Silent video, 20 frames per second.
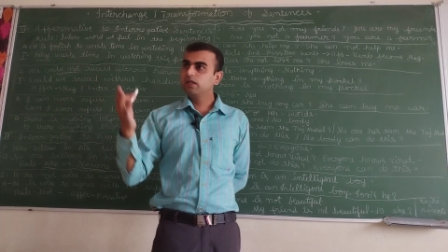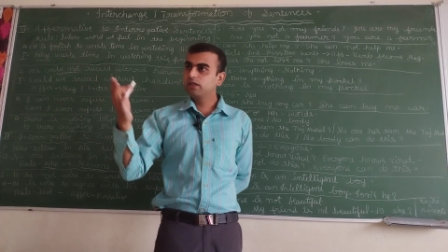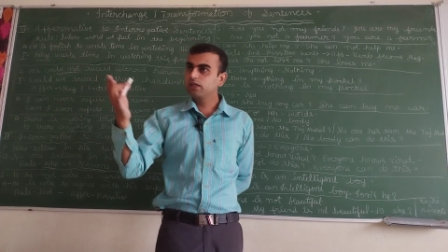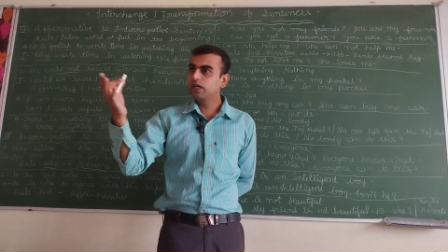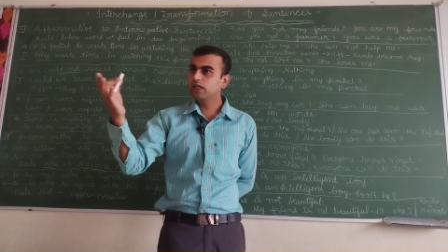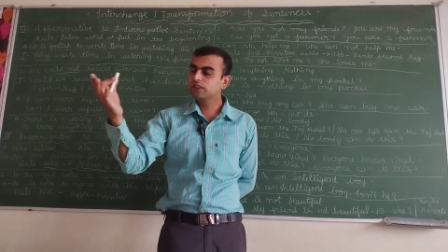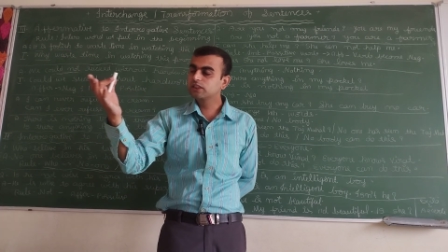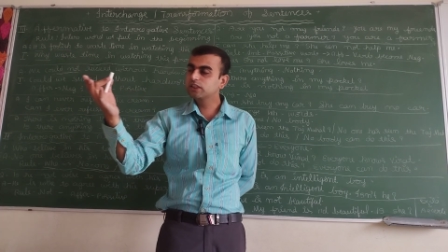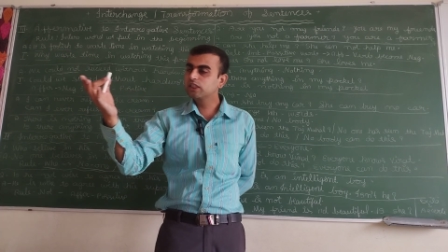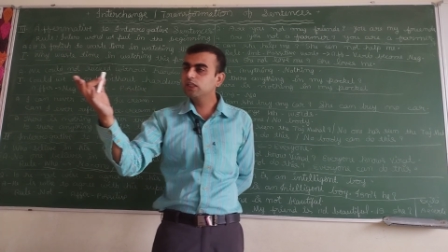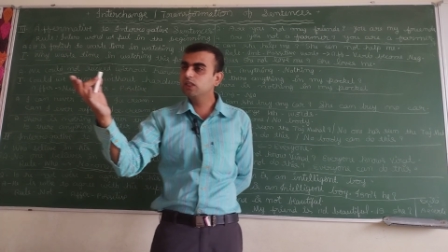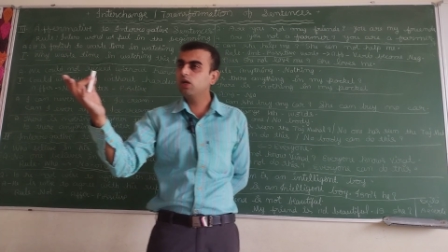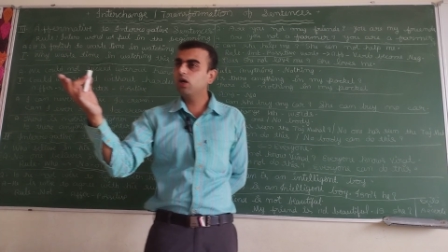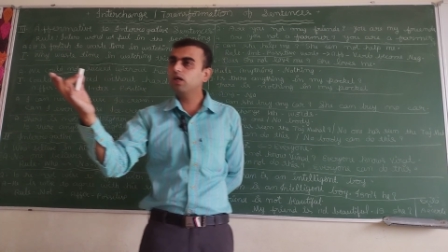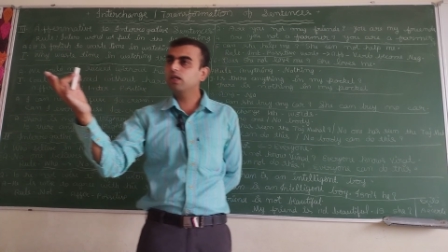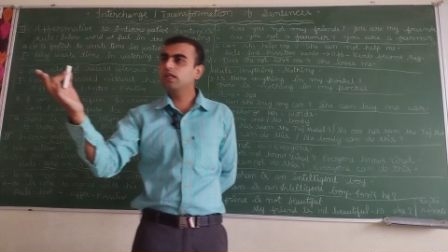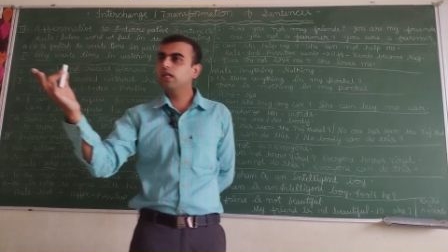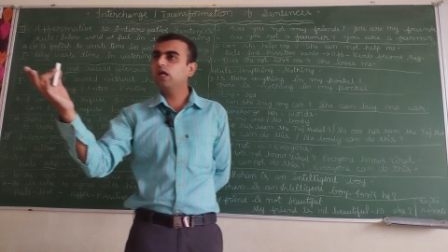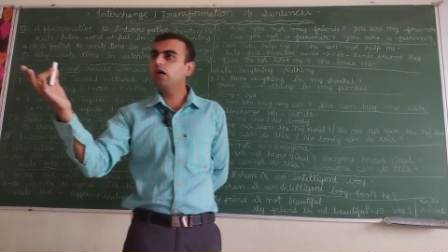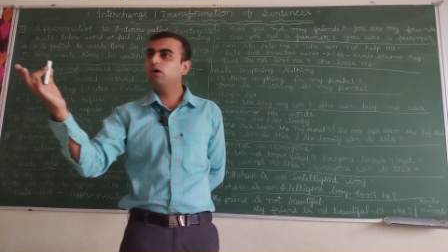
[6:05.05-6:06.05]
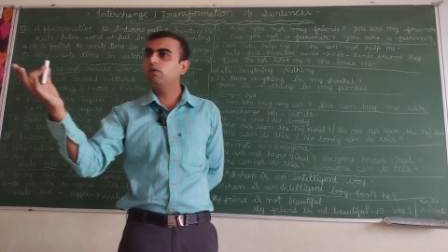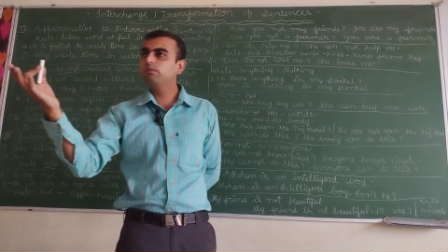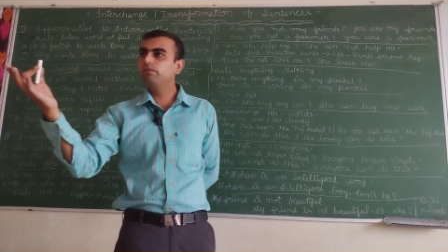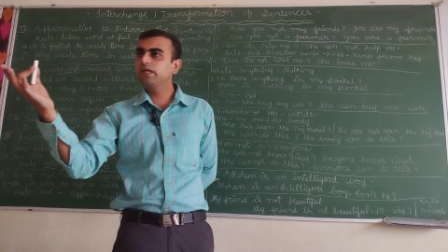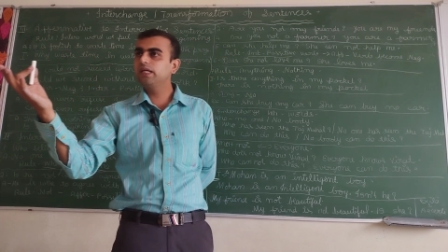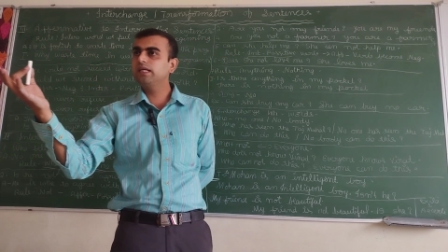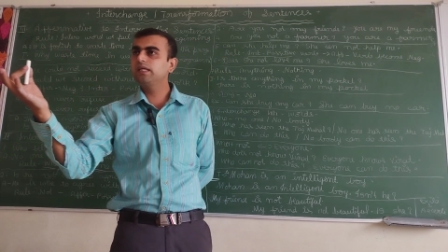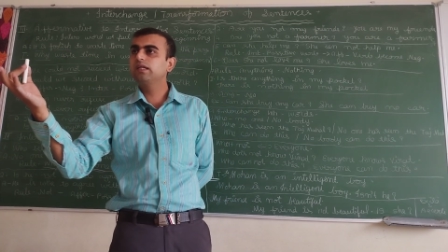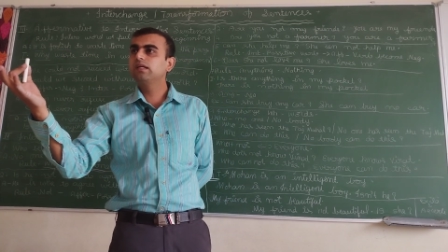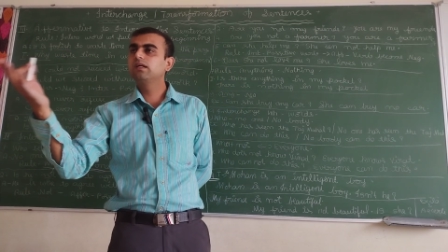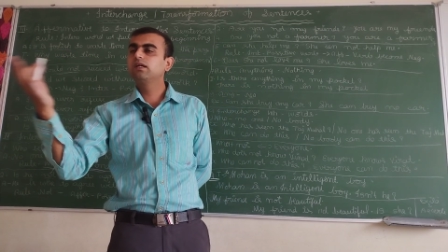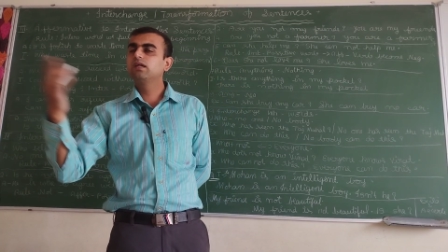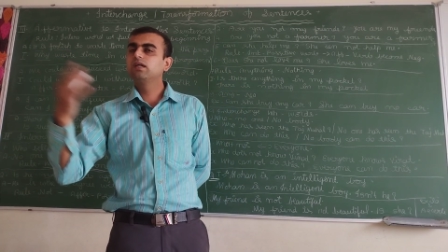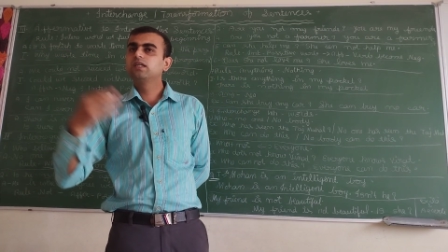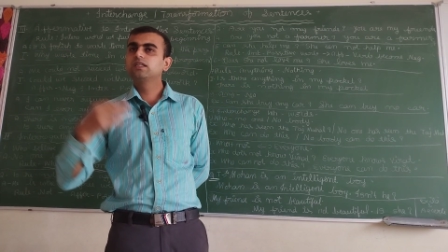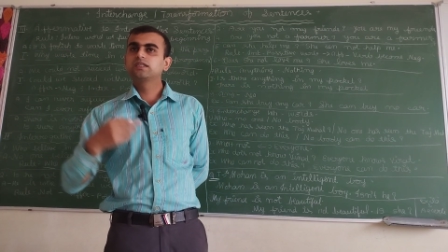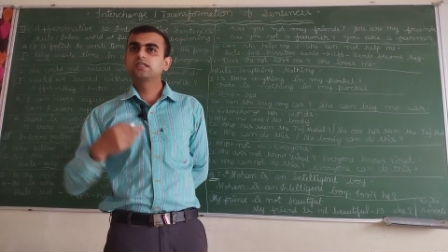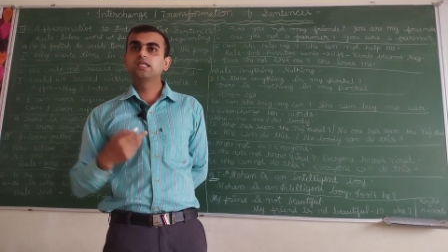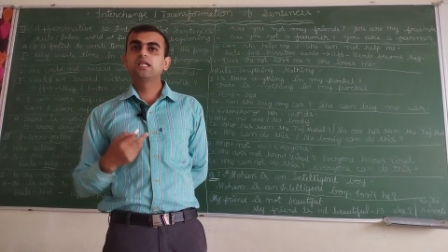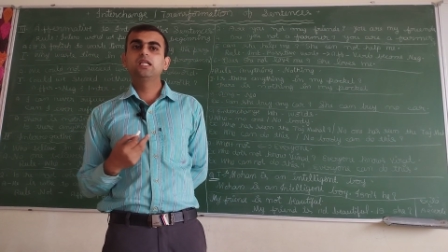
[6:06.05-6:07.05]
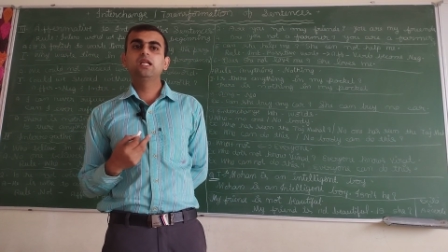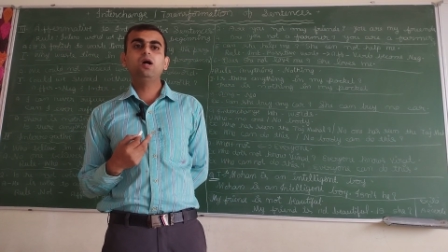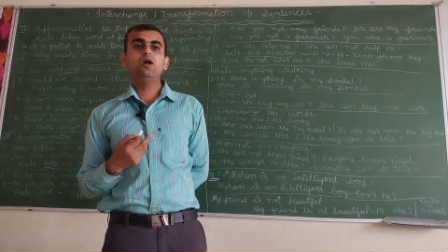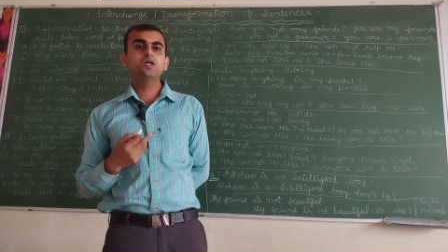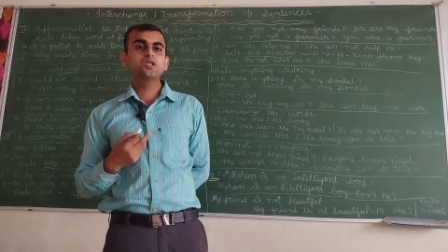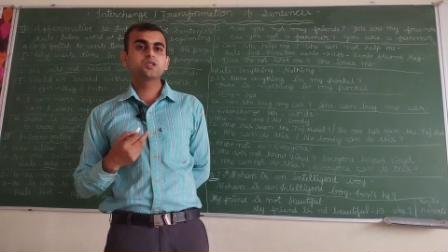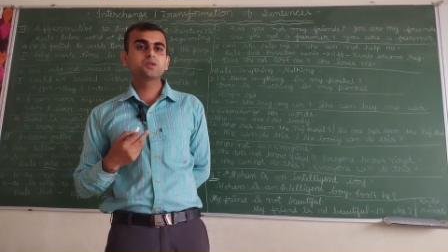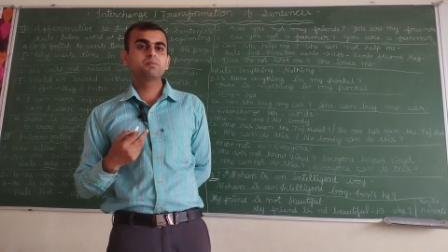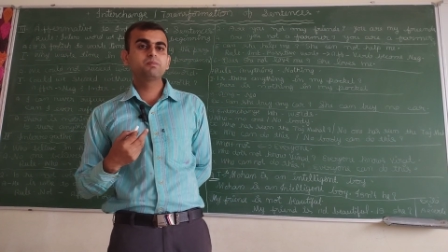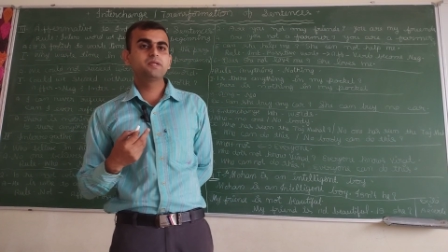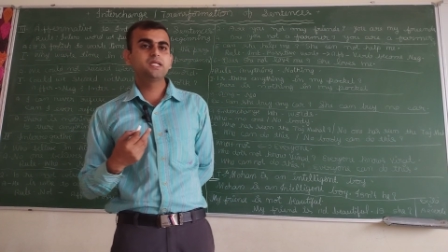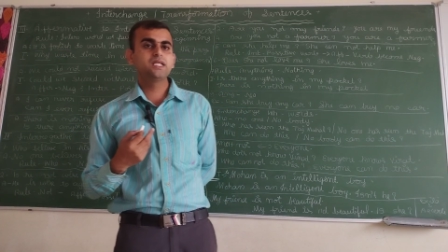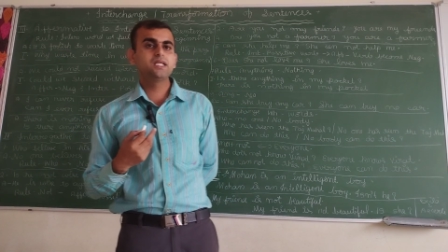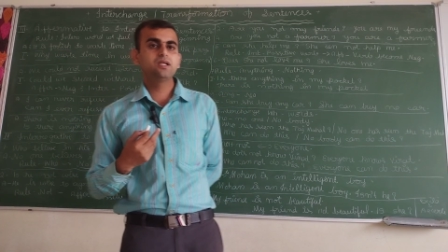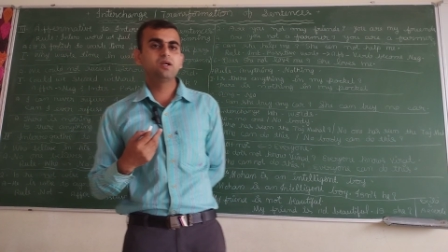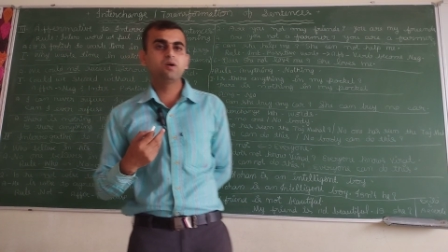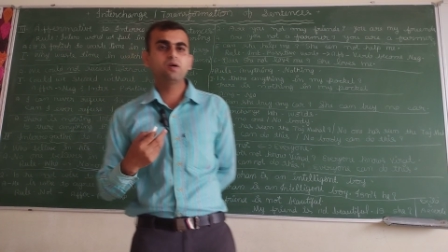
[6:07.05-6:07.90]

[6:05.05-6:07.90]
Does she not love me? She loves me.